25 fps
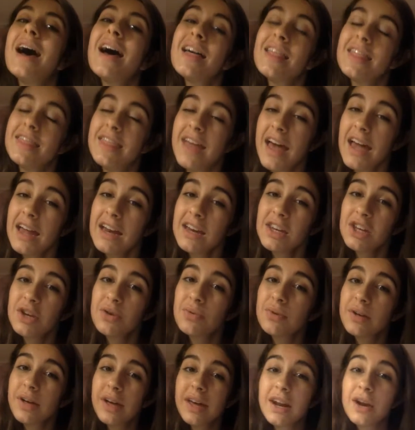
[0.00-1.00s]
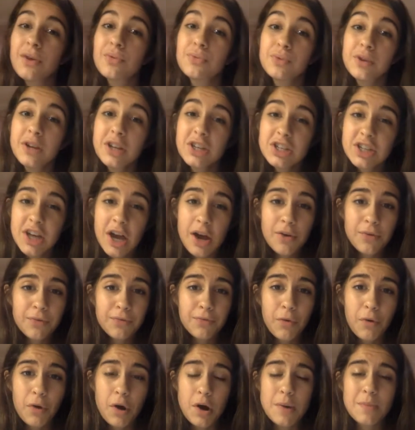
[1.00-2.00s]
Then you will get a reach
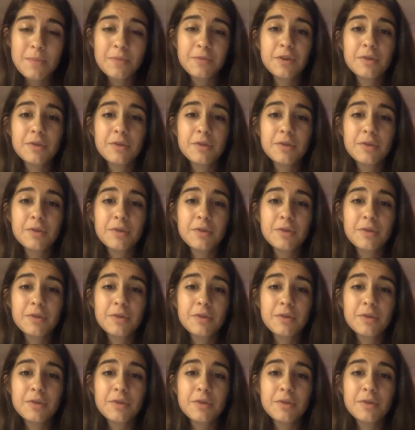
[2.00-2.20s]
out form